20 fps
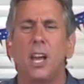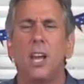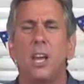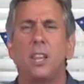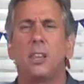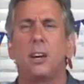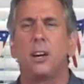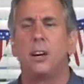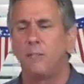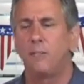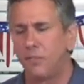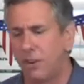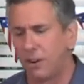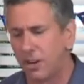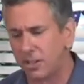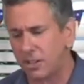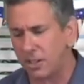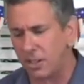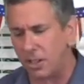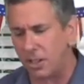The
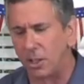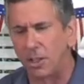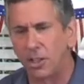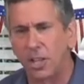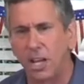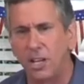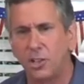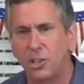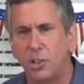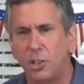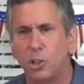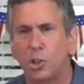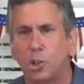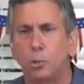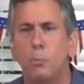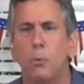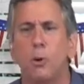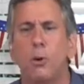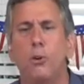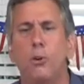Havarti, nice and
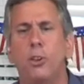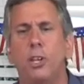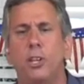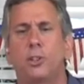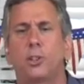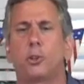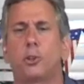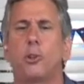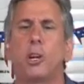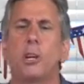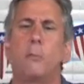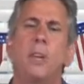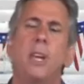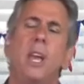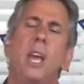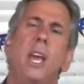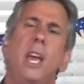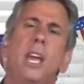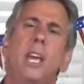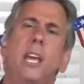smooth. It's creamy.